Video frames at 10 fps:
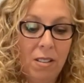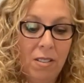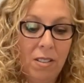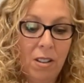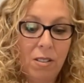
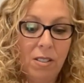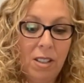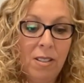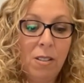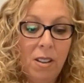circles
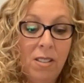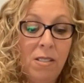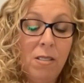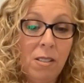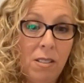is
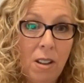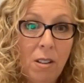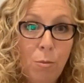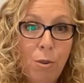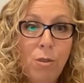the
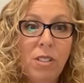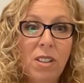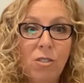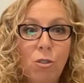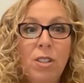circle
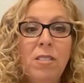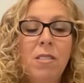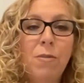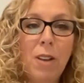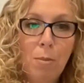process, or is
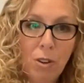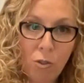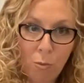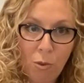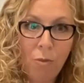the family
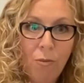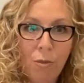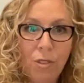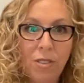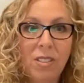group
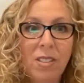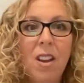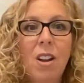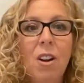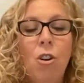conference,
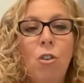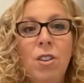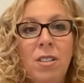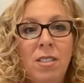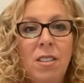or
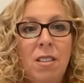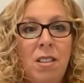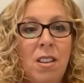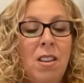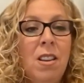is
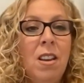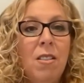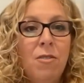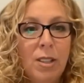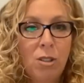the
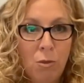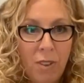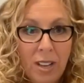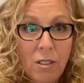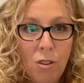victim
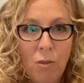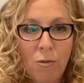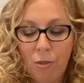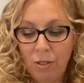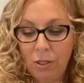offender
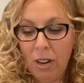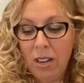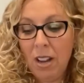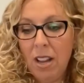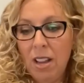conference,
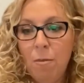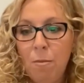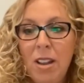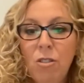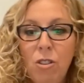right? In
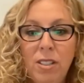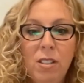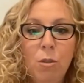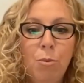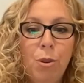my
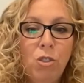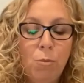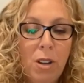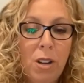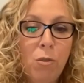holistic approach
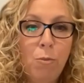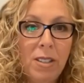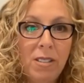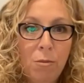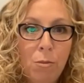and my own
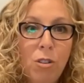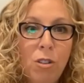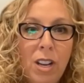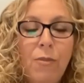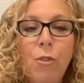personal model
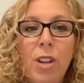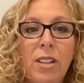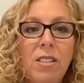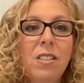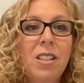that I've
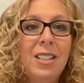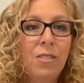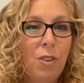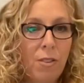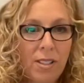created,
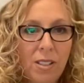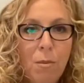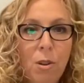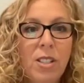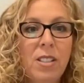it's very
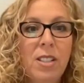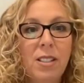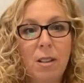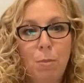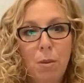similar. It's
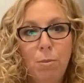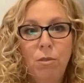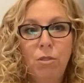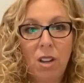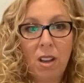let's get people
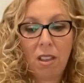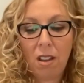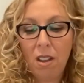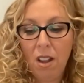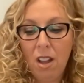
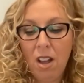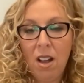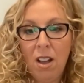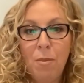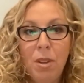together,
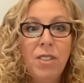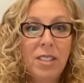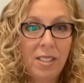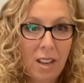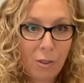if
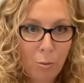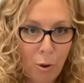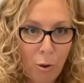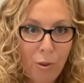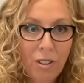it's safe and
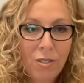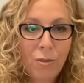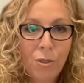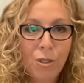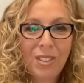appropriate,
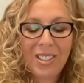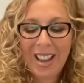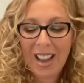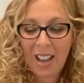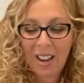of course,
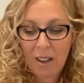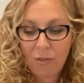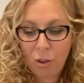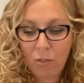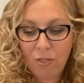and have
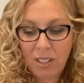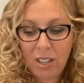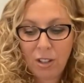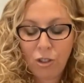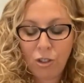the
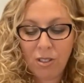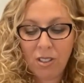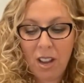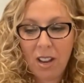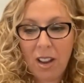conversations.
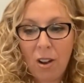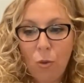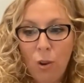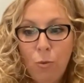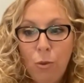Now,
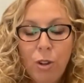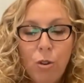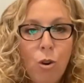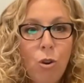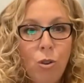when we're in
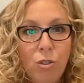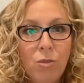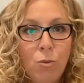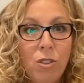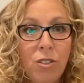court,
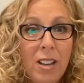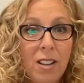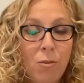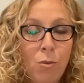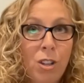
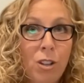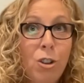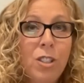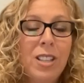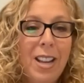what it
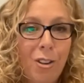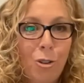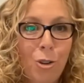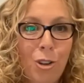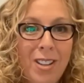looks like in
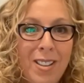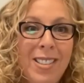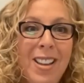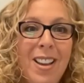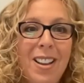court
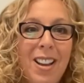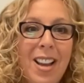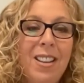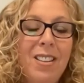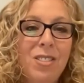is
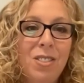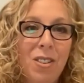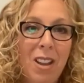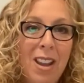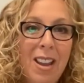client
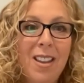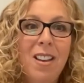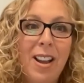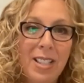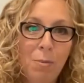A
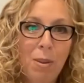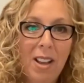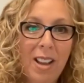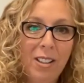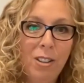hides
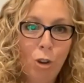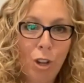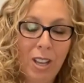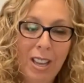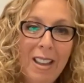behind
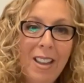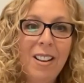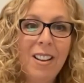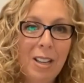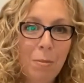lawyer A,
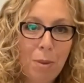client